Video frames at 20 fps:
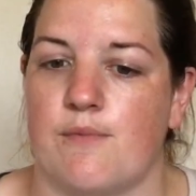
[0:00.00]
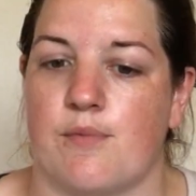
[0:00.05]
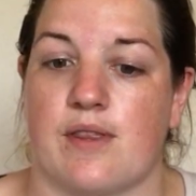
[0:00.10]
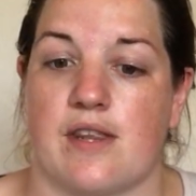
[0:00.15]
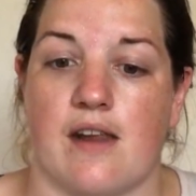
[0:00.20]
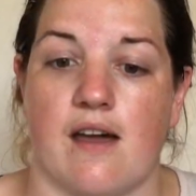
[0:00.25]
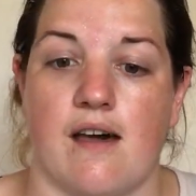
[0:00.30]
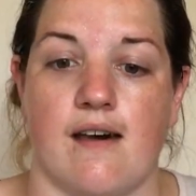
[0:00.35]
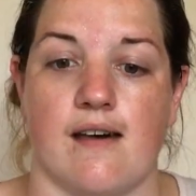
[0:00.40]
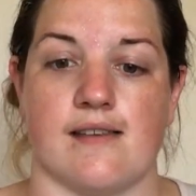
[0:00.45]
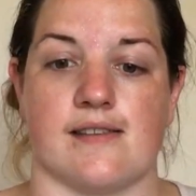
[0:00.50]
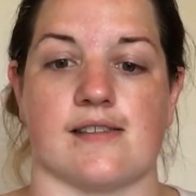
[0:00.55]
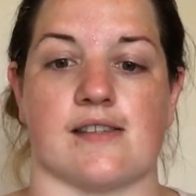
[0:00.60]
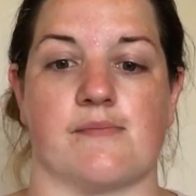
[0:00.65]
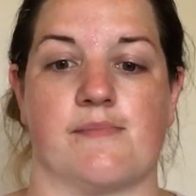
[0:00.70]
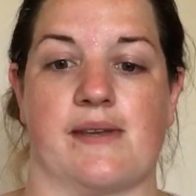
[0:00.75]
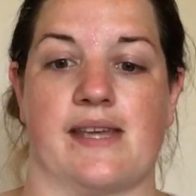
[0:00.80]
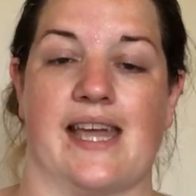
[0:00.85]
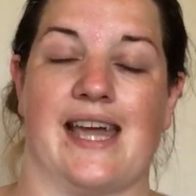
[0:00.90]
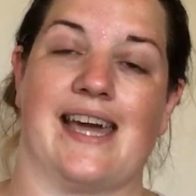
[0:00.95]
with an
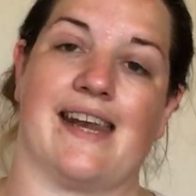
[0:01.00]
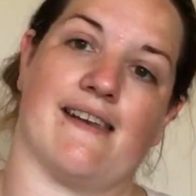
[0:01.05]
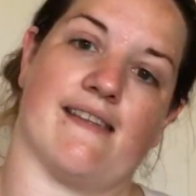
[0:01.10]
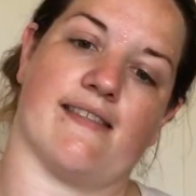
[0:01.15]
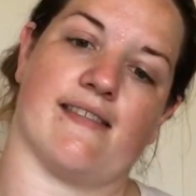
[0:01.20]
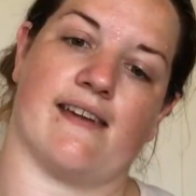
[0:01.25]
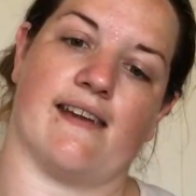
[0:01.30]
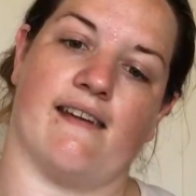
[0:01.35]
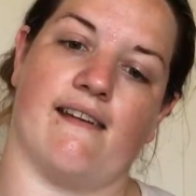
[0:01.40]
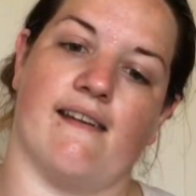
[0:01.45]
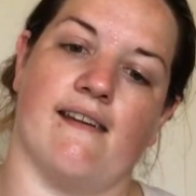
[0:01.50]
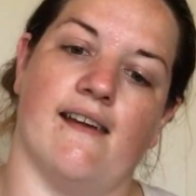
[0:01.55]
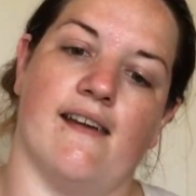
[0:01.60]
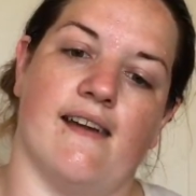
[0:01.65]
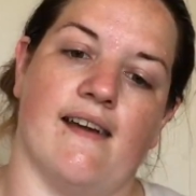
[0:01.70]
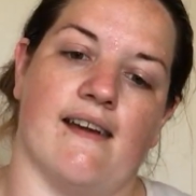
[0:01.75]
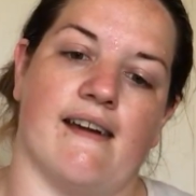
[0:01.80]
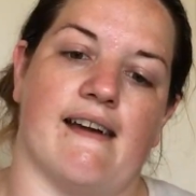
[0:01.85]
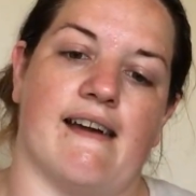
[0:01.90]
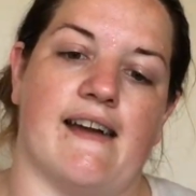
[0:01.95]
Ask Me Anything.
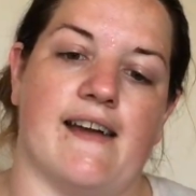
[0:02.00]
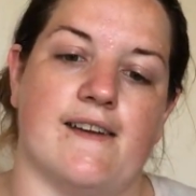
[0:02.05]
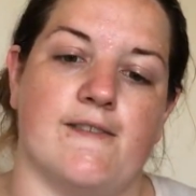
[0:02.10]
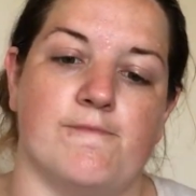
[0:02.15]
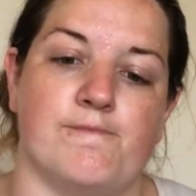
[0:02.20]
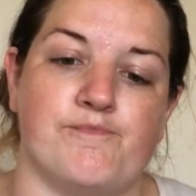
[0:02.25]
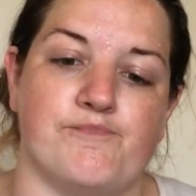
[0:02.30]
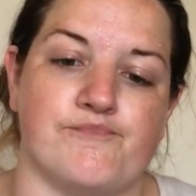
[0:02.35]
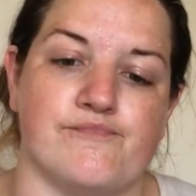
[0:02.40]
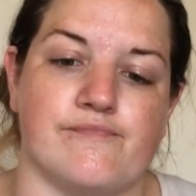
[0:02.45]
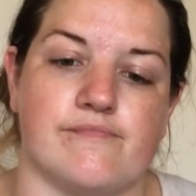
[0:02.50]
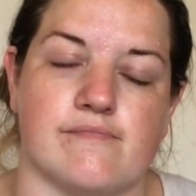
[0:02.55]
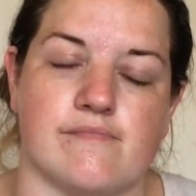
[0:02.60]
I